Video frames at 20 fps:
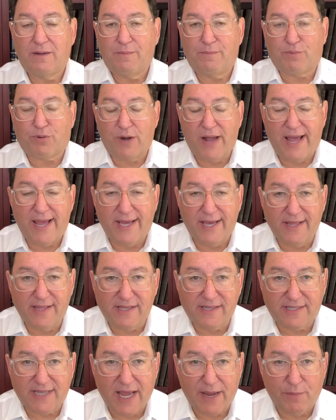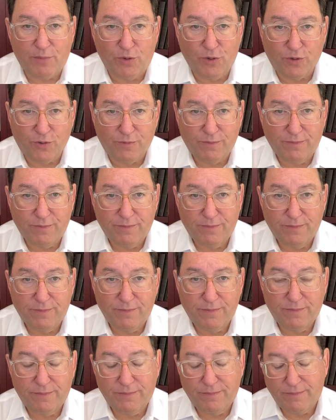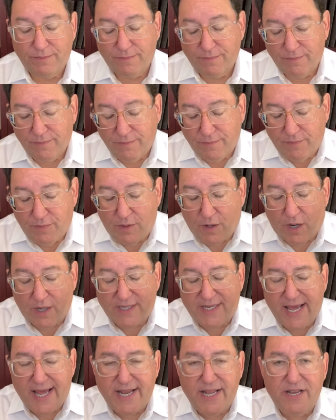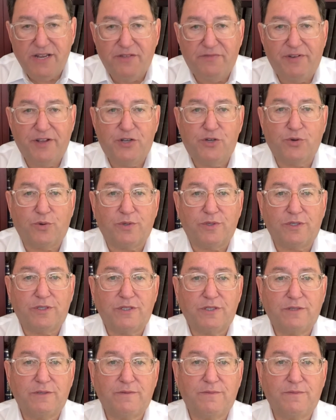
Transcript: praying in the same room are 10 individuals.